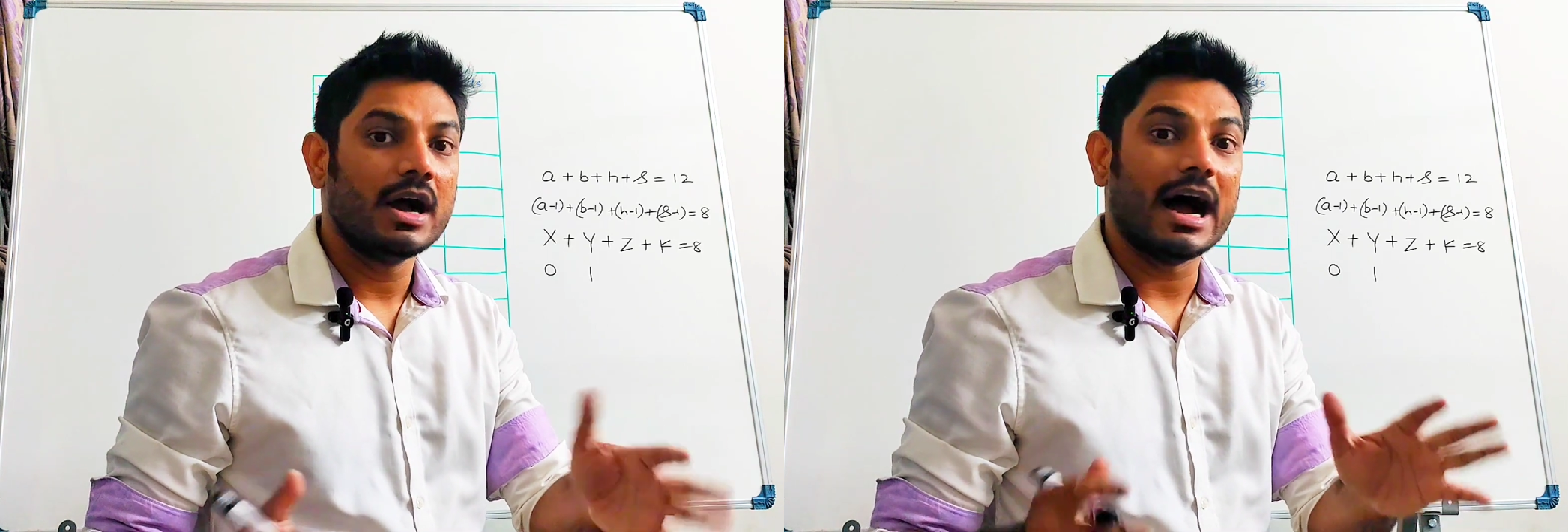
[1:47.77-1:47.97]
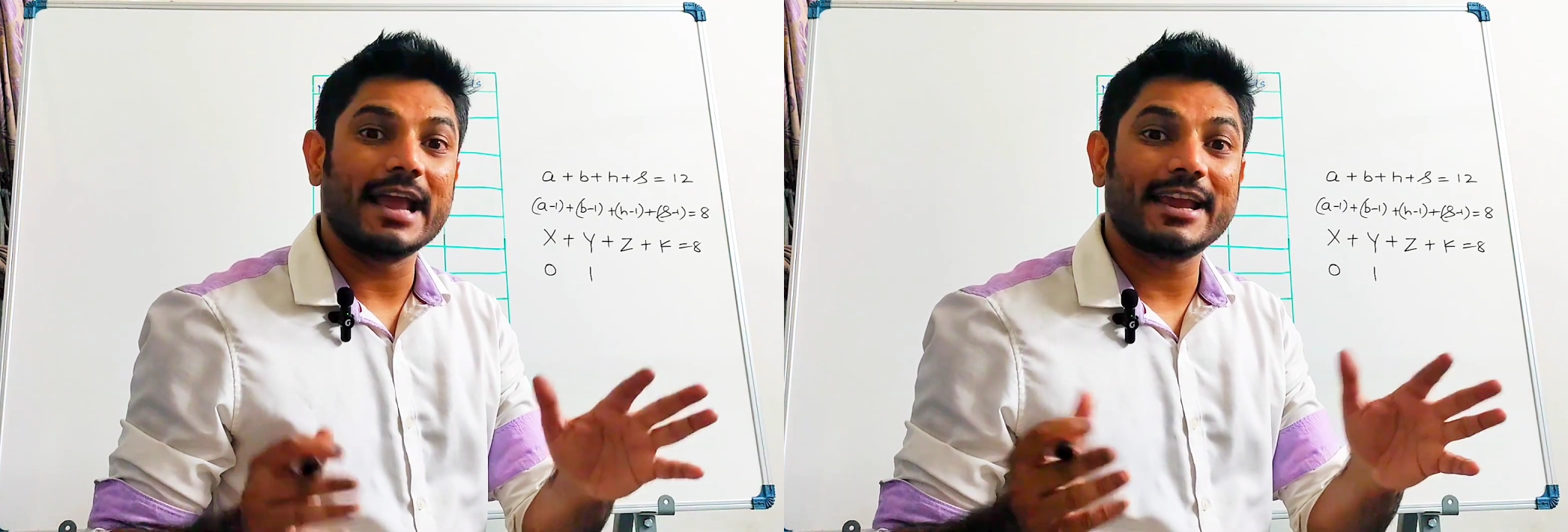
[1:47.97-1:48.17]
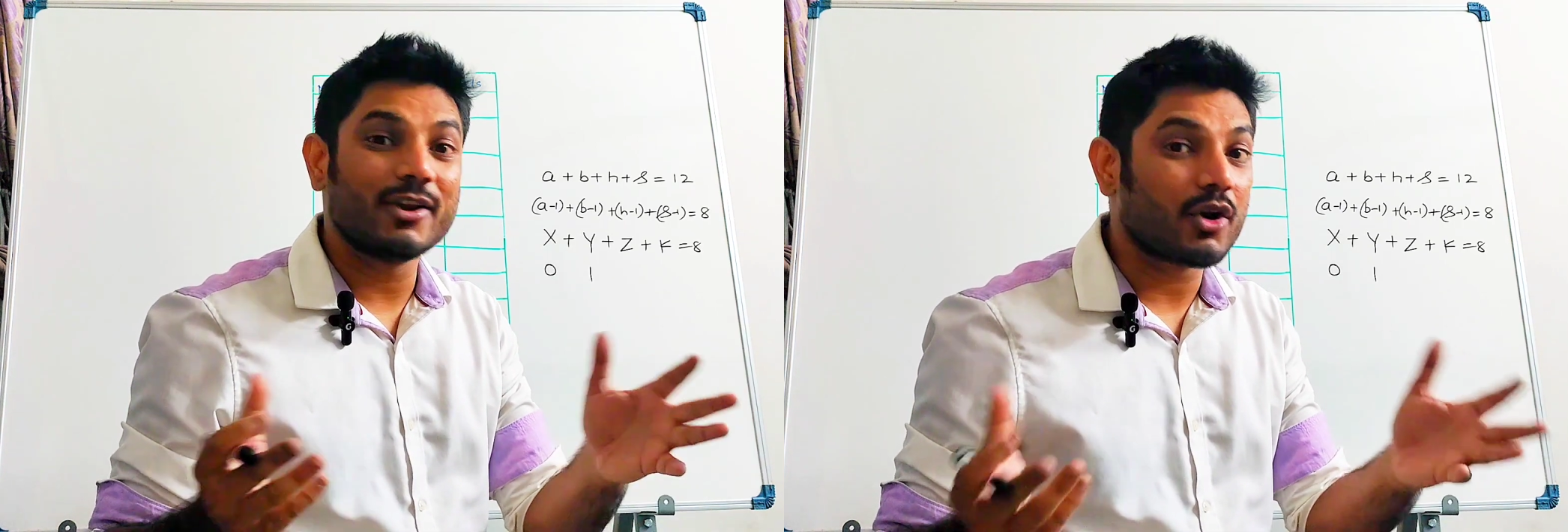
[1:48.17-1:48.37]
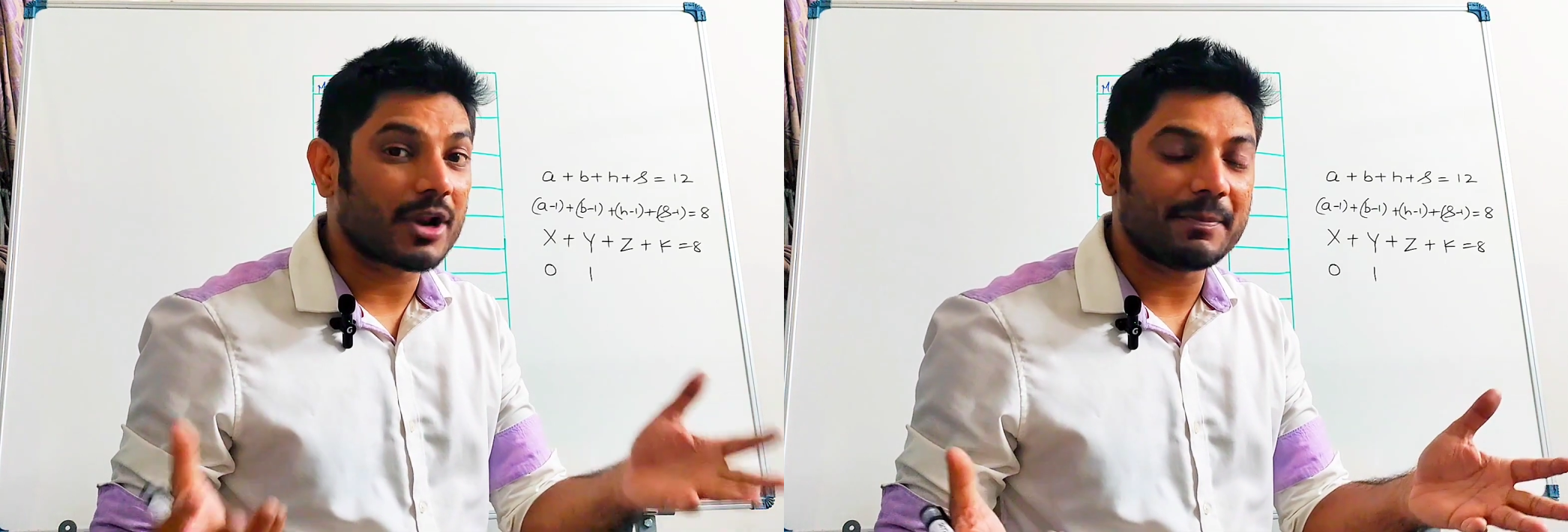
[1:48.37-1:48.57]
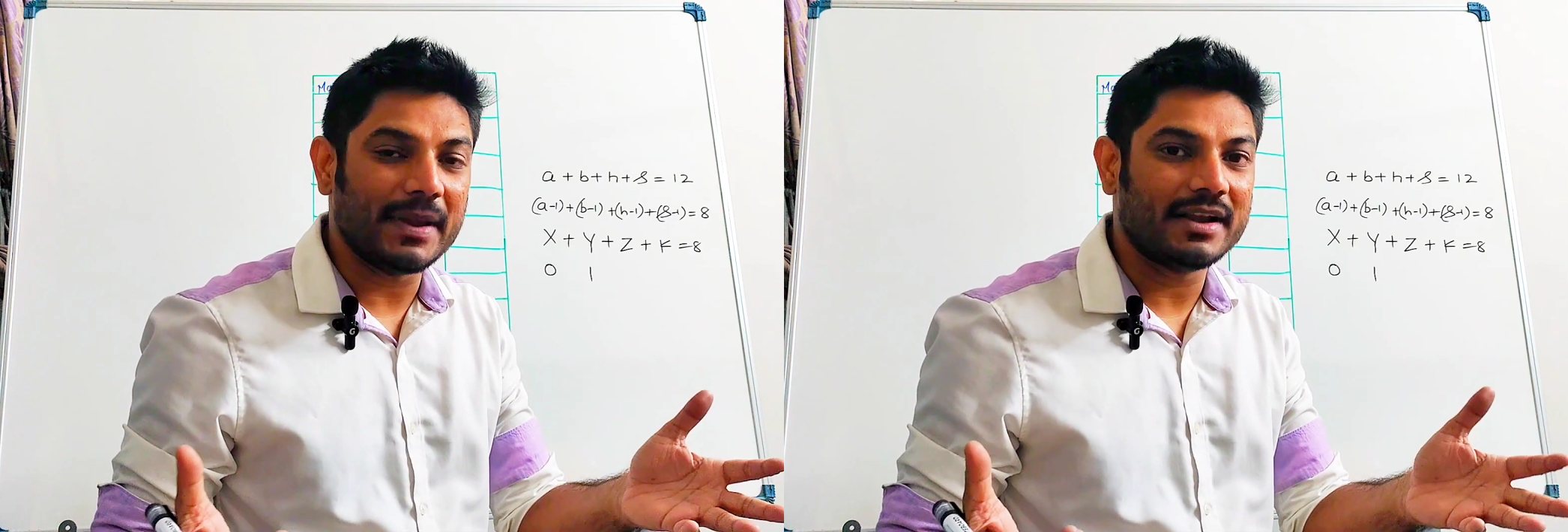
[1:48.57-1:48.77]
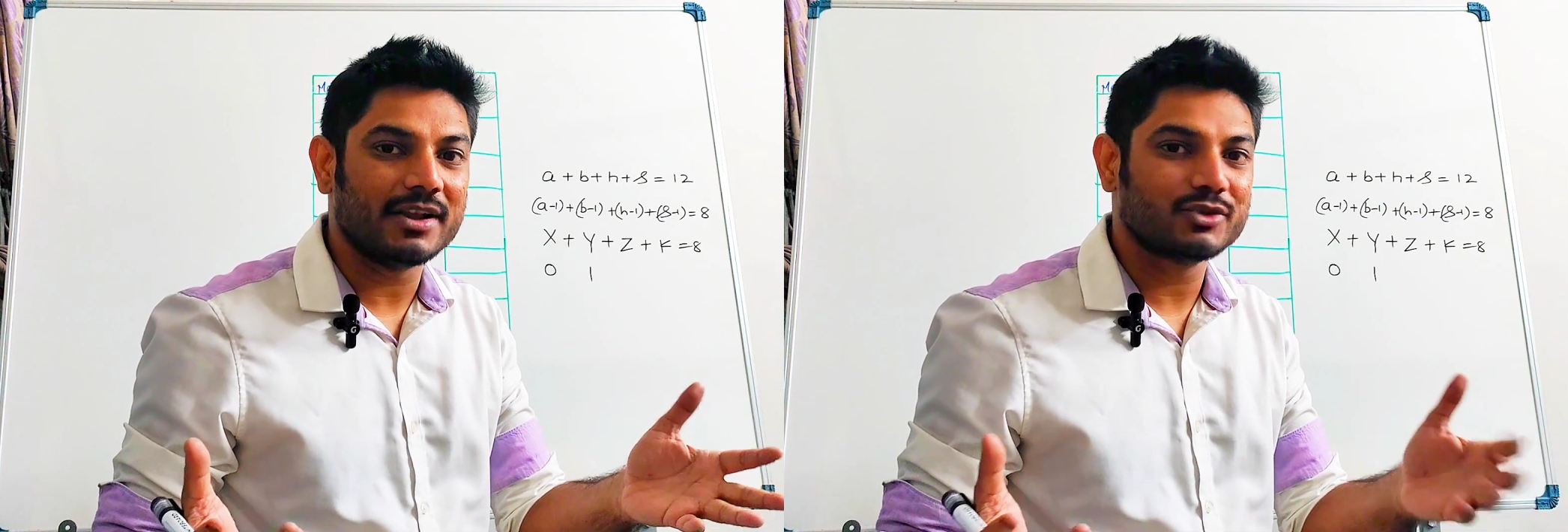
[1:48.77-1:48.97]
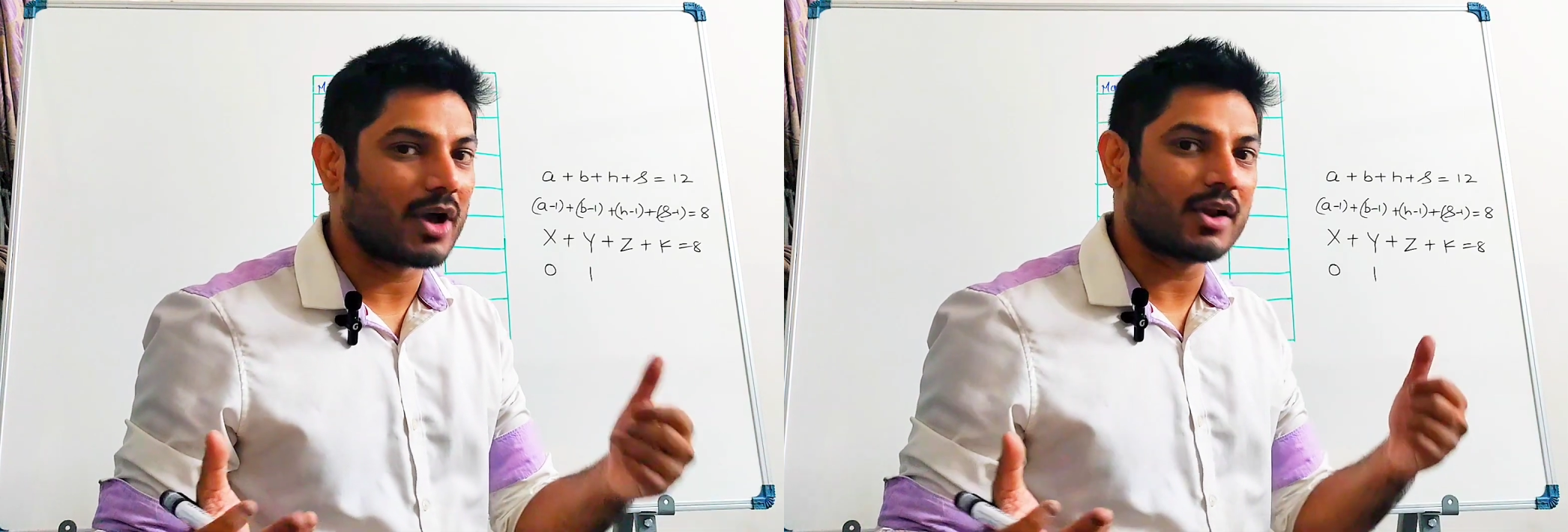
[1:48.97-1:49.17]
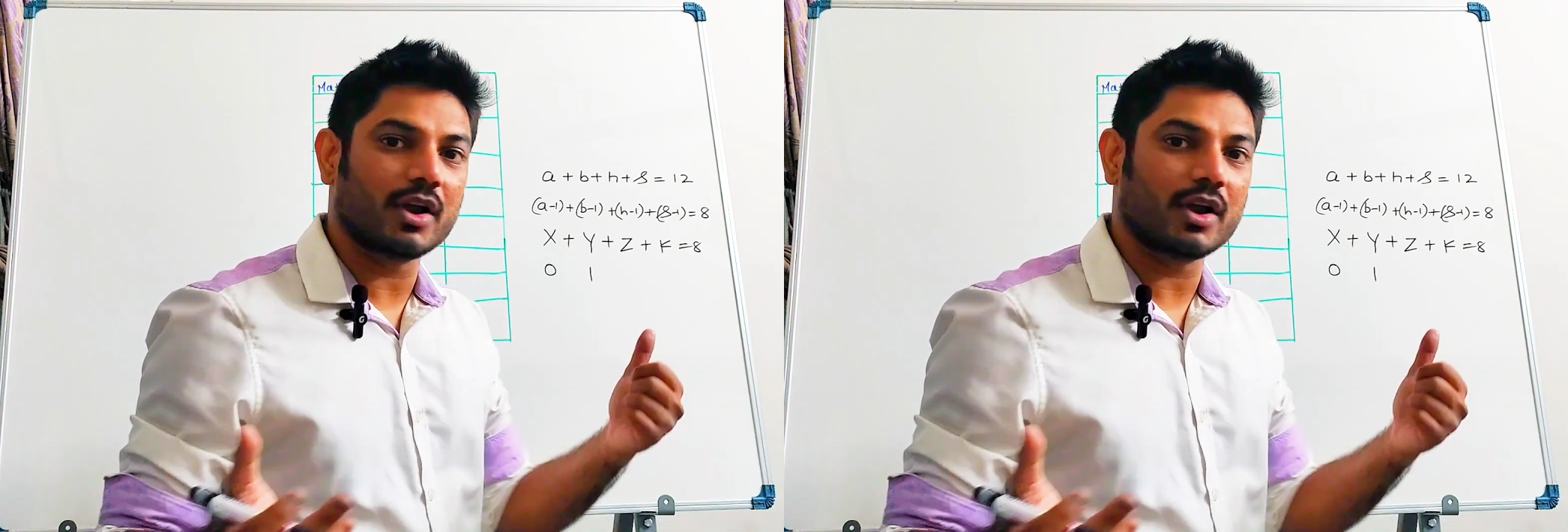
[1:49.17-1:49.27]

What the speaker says: I cannot repeat, so I